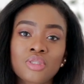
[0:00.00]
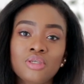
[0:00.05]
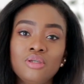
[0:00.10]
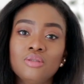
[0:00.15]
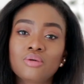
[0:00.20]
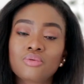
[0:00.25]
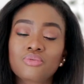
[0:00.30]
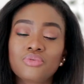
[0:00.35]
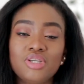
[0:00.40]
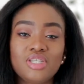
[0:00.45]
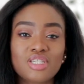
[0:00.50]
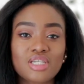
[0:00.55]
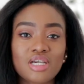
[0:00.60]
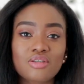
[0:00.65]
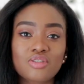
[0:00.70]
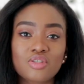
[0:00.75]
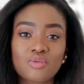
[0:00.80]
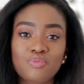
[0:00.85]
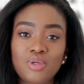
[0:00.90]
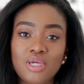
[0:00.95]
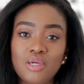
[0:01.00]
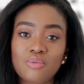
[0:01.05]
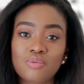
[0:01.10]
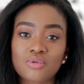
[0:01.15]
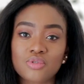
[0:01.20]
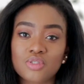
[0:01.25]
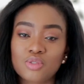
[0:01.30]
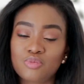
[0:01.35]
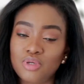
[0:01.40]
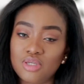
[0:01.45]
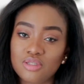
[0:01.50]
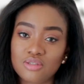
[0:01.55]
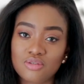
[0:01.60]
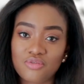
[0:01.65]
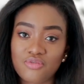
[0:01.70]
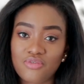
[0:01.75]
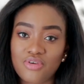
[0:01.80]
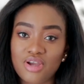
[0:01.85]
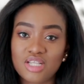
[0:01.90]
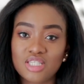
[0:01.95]
you know, reach out to people, speak to
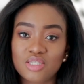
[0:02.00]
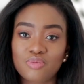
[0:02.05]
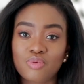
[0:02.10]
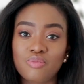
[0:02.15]
friends,